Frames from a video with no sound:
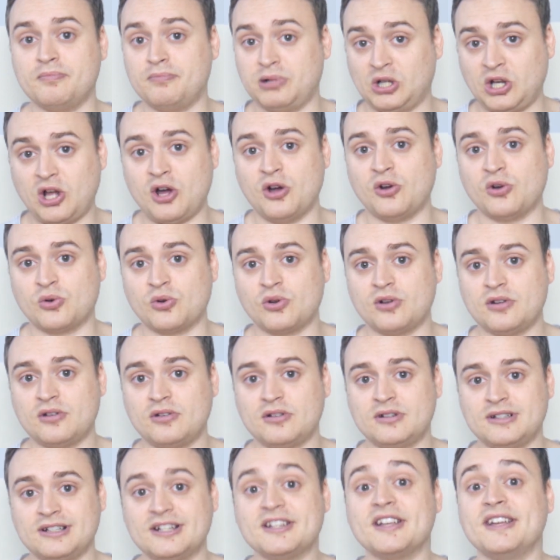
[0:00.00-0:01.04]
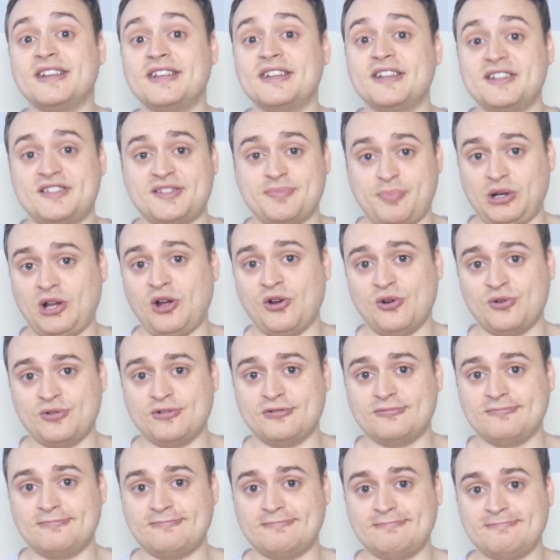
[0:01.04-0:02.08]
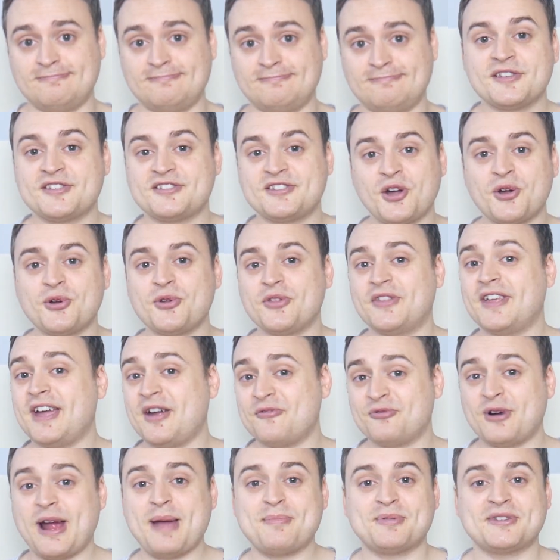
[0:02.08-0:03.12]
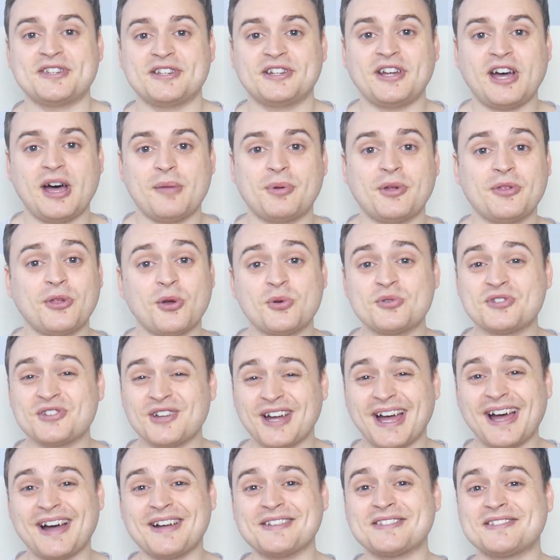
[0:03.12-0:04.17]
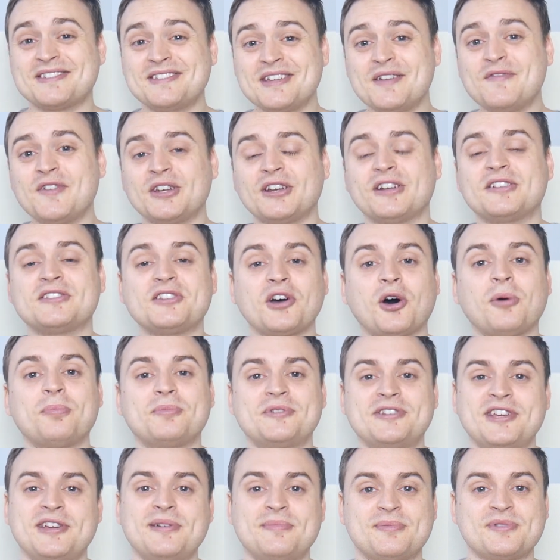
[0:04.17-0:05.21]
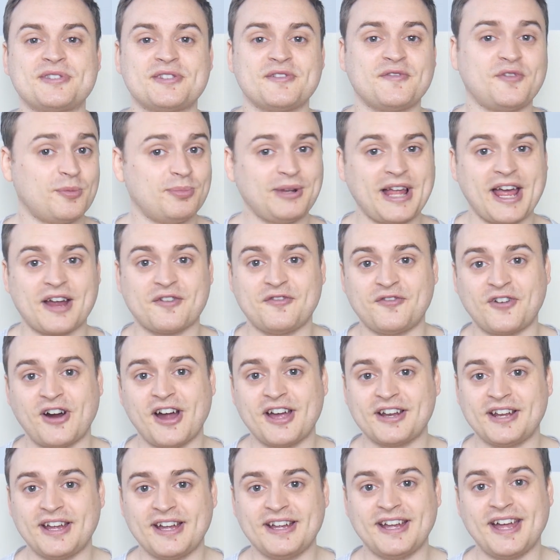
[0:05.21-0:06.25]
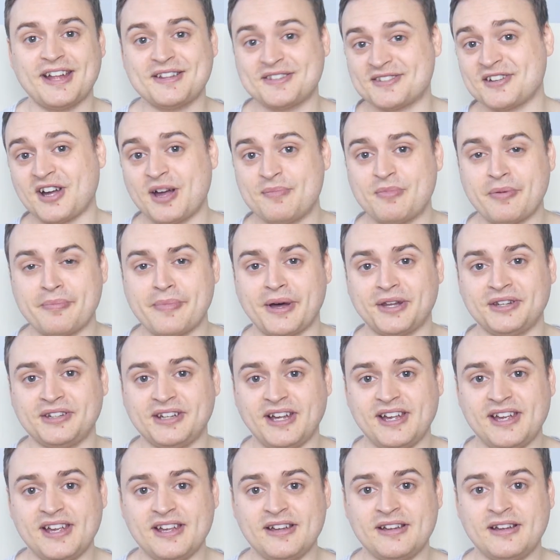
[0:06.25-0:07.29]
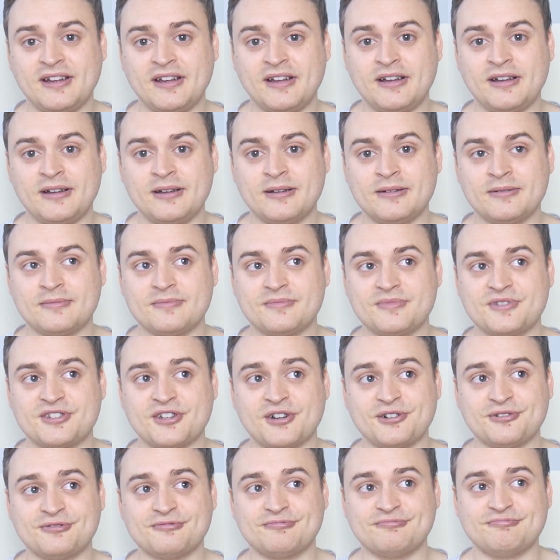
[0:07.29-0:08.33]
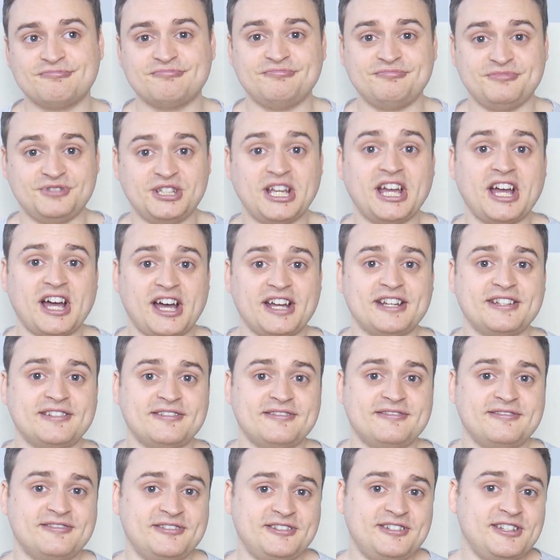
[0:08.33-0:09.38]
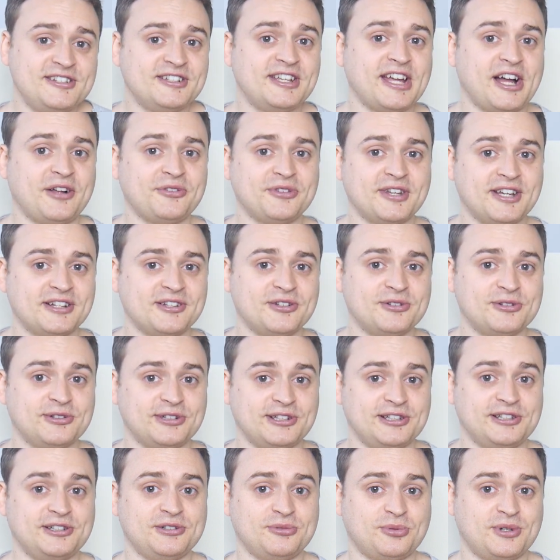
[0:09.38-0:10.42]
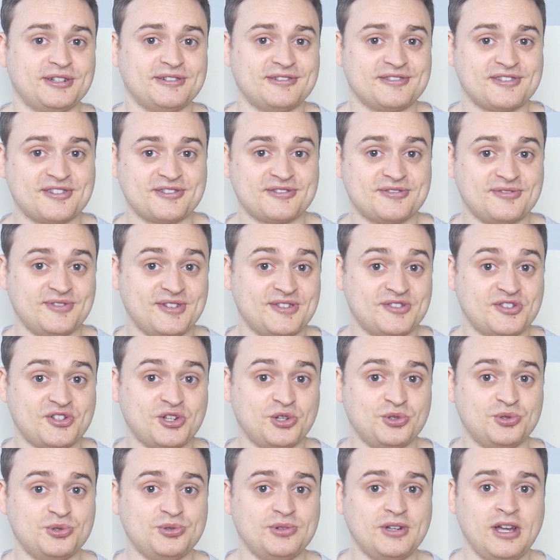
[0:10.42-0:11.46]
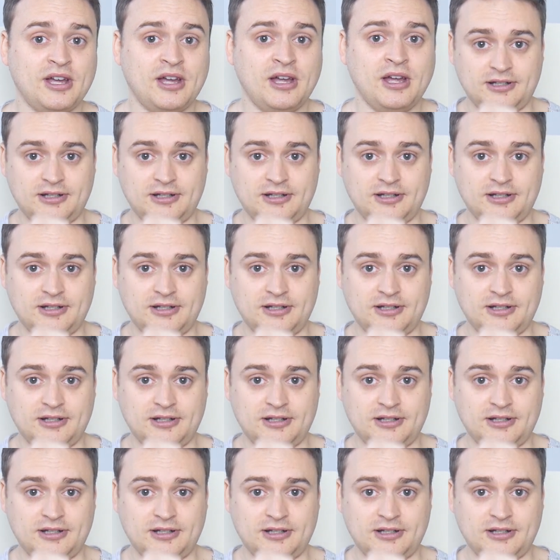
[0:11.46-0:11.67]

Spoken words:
below. It's below. So that wraps it up. Those are our 7 top tips for Black Friday and Cyber Monday. So yeah, I did count that earlier one as 2.